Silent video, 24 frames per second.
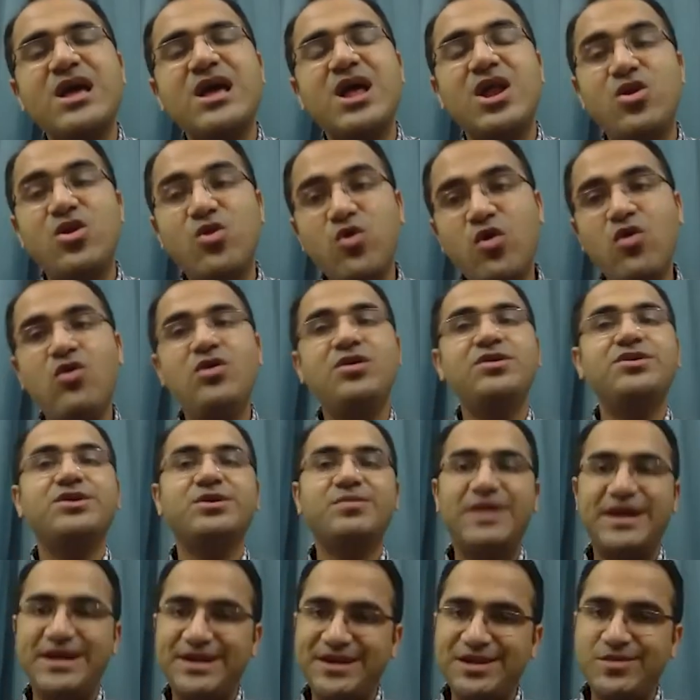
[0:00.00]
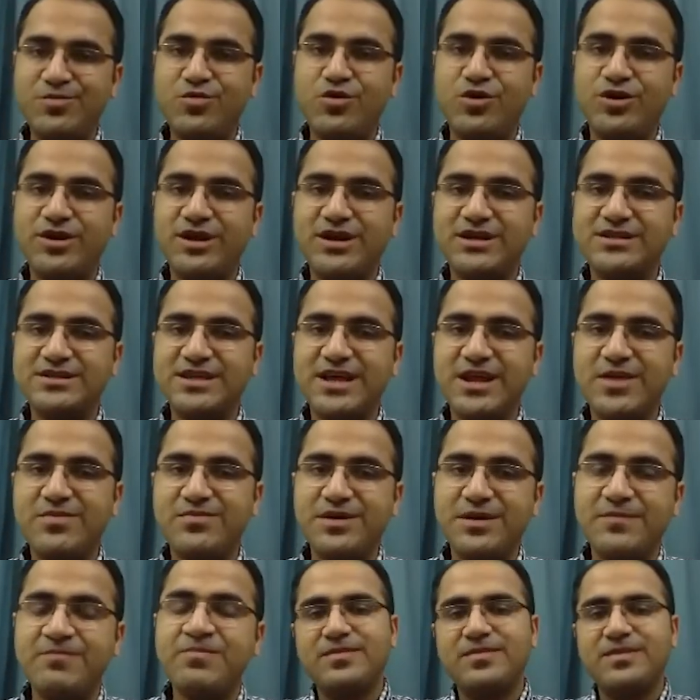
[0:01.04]
long term antibiotic
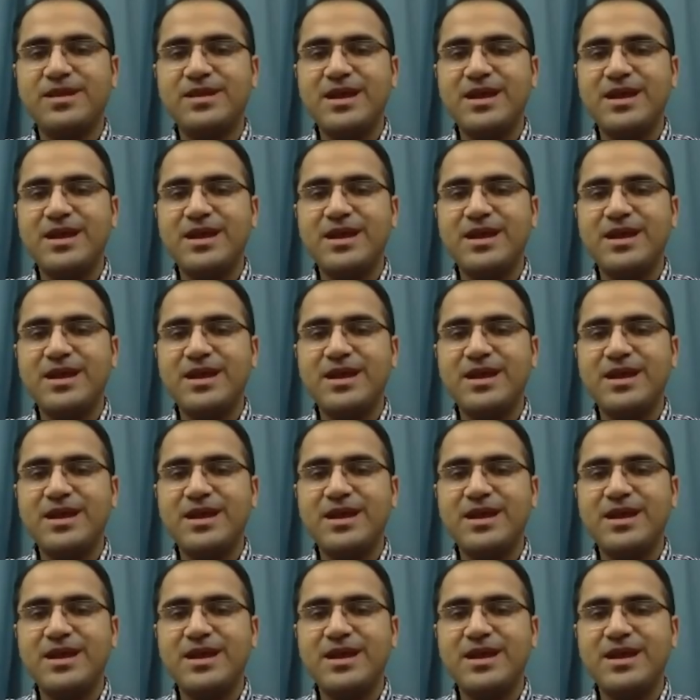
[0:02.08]
therapy